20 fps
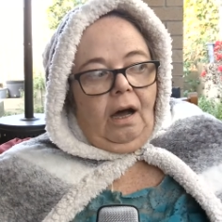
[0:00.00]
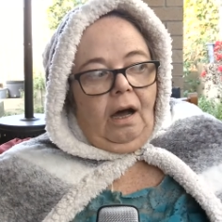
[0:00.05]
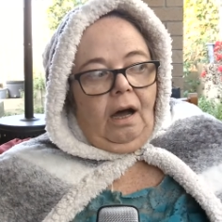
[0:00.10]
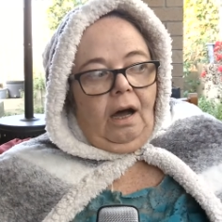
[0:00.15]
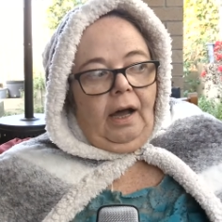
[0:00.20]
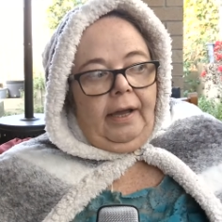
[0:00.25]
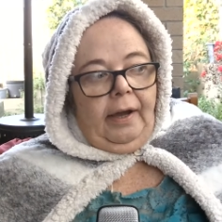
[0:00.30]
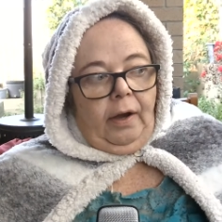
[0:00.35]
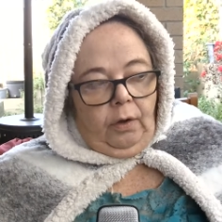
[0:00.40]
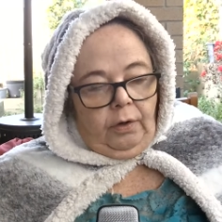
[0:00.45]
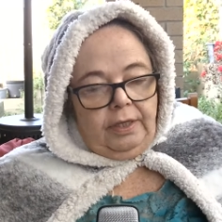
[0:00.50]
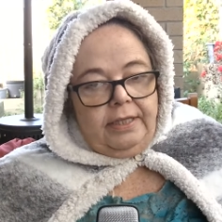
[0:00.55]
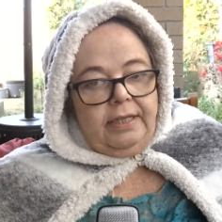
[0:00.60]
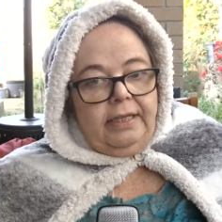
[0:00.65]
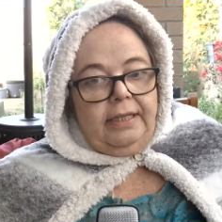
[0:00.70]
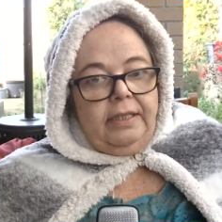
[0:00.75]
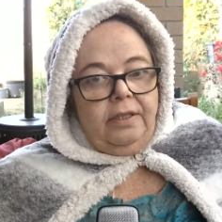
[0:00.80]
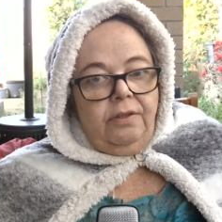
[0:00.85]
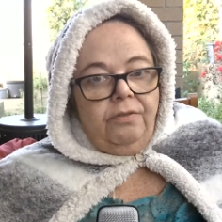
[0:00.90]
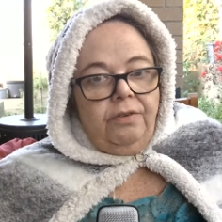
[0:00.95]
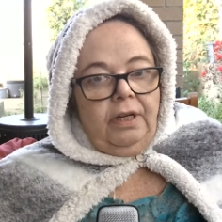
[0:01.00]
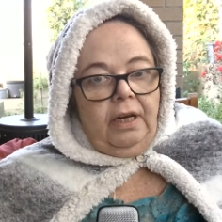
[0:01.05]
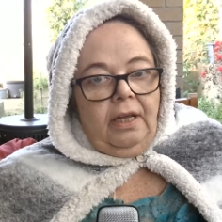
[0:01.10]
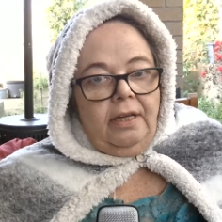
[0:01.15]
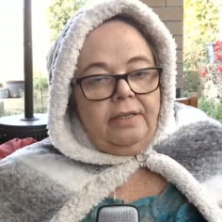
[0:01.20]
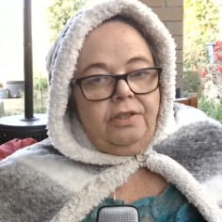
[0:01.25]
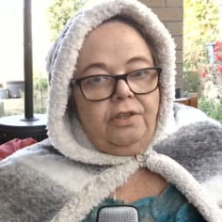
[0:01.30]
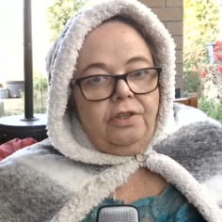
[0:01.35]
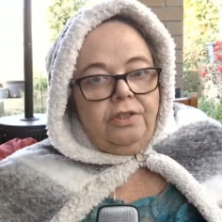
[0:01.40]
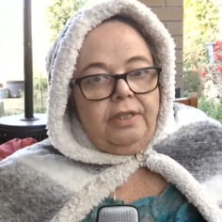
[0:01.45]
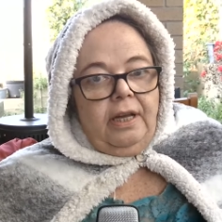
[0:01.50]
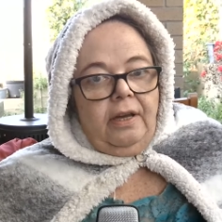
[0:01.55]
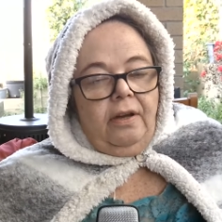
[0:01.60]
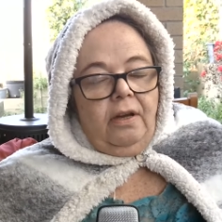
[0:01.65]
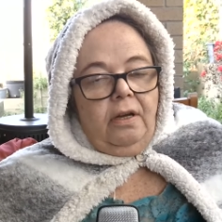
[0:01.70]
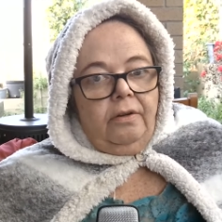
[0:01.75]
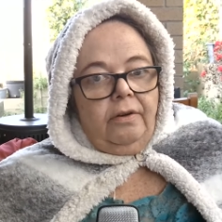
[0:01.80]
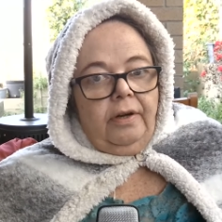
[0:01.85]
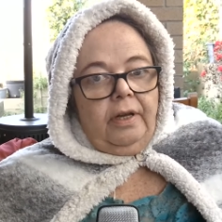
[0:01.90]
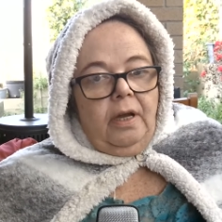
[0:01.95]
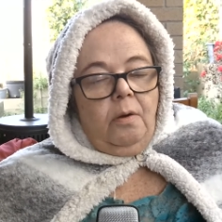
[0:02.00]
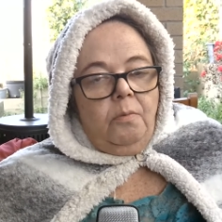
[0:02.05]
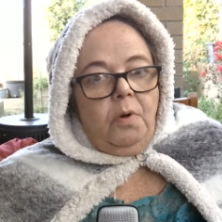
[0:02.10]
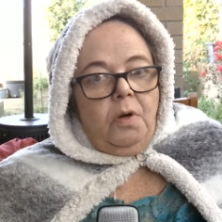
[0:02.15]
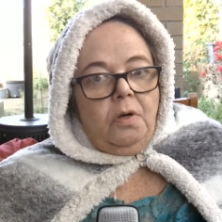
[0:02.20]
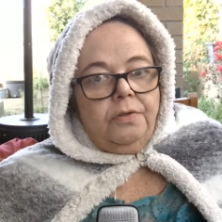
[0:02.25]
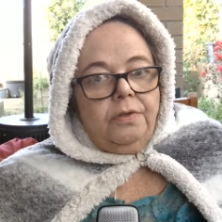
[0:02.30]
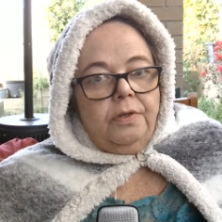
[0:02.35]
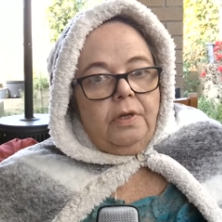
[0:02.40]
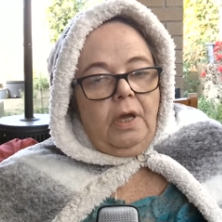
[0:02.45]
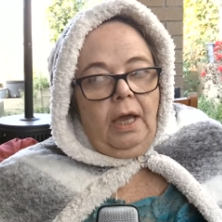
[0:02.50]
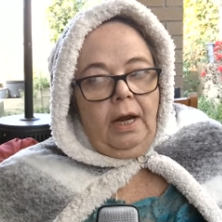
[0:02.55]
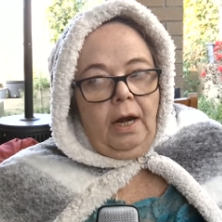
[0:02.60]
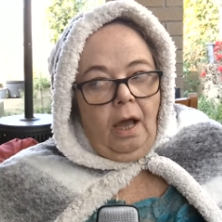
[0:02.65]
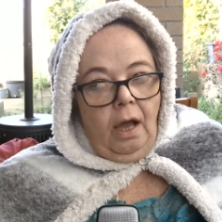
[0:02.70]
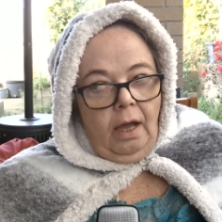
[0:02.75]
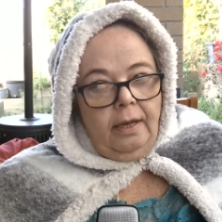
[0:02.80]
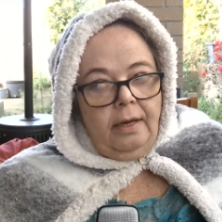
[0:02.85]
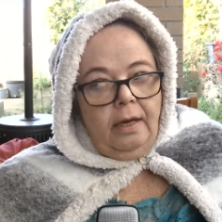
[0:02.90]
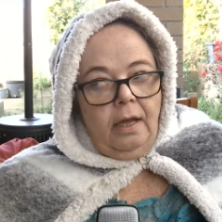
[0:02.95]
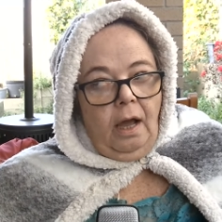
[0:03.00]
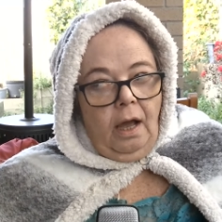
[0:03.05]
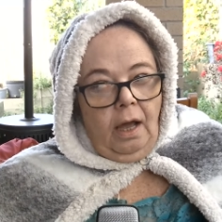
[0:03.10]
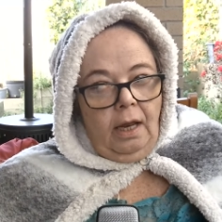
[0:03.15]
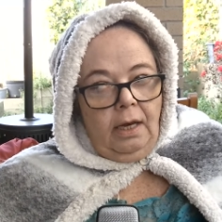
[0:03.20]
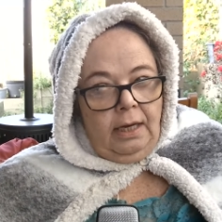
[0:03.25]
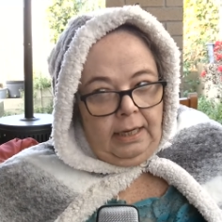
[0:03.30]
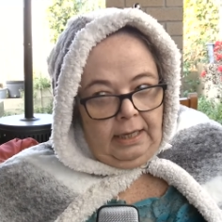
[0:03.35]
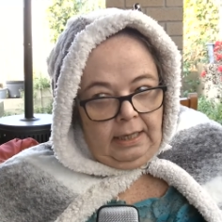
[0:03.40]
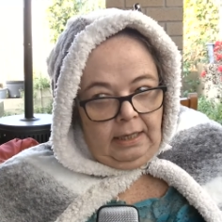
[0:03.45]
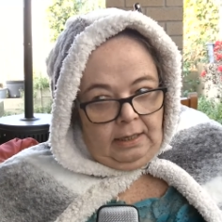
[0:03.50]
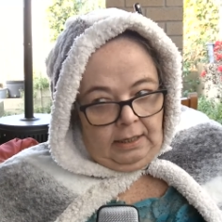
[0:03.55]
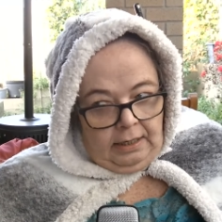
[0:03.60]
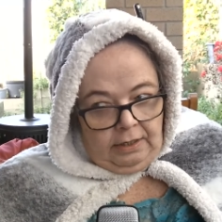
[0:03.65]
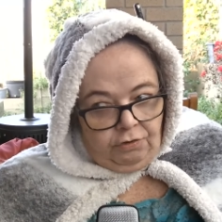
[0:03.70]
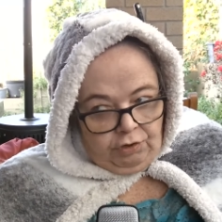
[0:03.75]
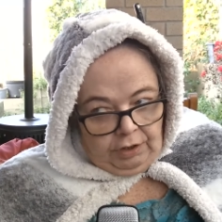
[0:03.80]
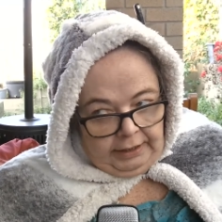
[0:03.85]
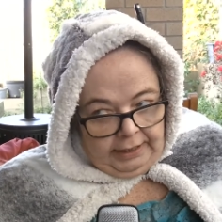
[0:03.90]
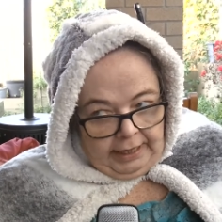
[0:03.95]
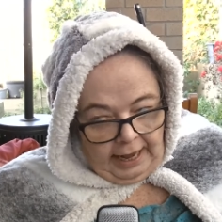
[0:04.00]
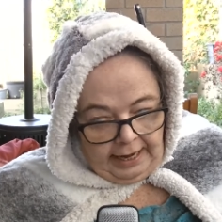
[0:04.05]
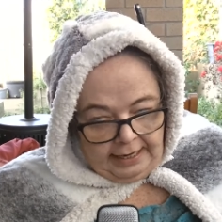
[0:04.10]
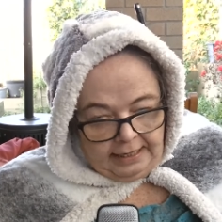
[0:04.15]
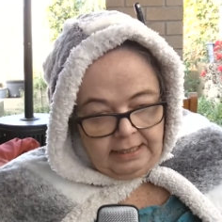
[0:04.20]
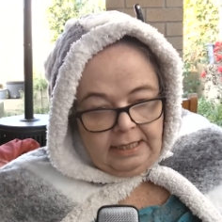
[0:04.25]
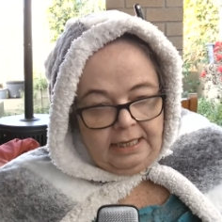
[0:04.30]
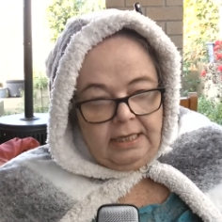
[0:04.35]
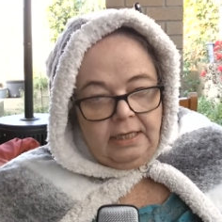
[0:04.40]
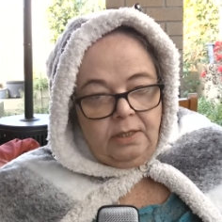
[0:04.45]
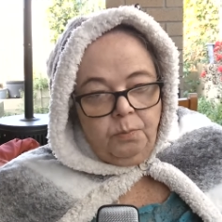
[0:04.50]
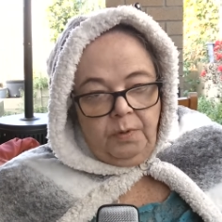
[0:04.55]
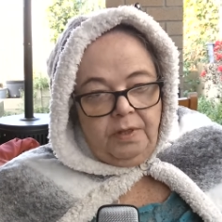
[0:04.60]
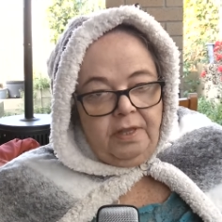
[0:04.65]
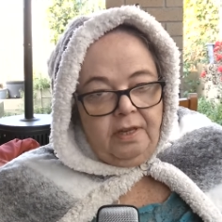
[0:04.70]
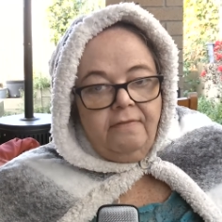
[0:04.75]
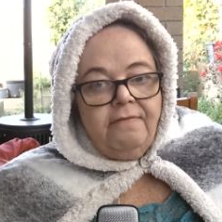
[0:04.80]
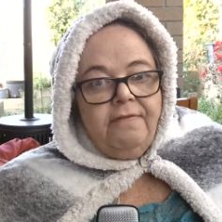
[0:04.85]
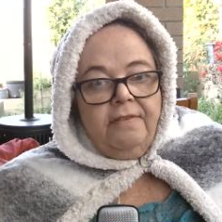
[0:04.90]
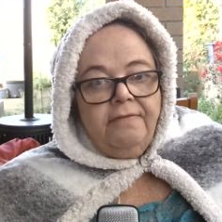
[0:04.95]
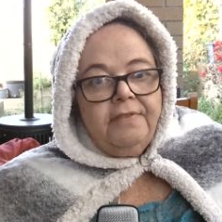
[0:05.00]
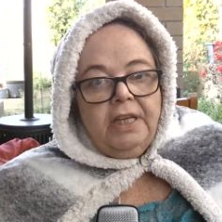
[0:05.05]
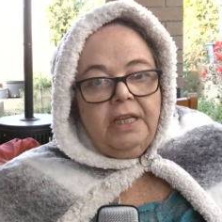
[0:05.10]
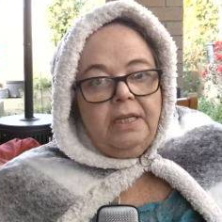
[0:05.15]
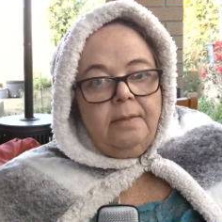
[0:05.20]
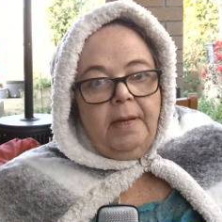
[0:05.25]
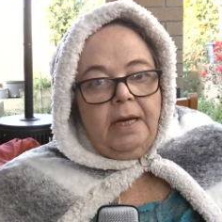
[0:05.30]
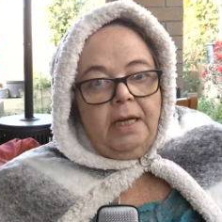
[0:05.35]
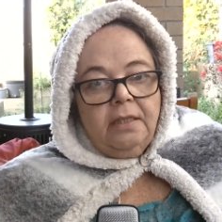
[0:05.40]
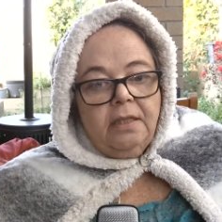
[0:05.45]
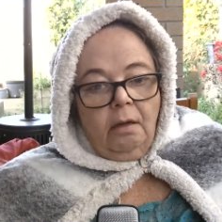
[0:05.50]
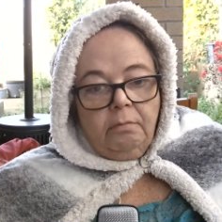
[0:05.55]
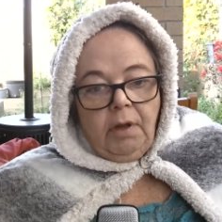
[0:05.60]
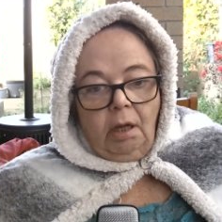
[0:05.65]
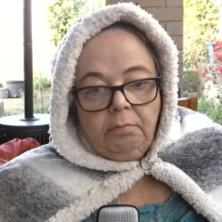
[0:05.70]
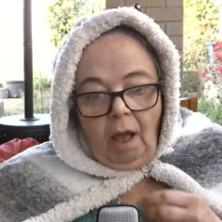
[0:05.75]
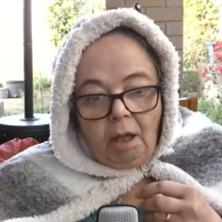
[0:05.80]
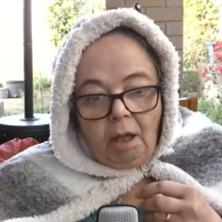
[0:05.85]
I honestly didn't realize just how hungry I was, and I I literally ate this within 15 minutes. um,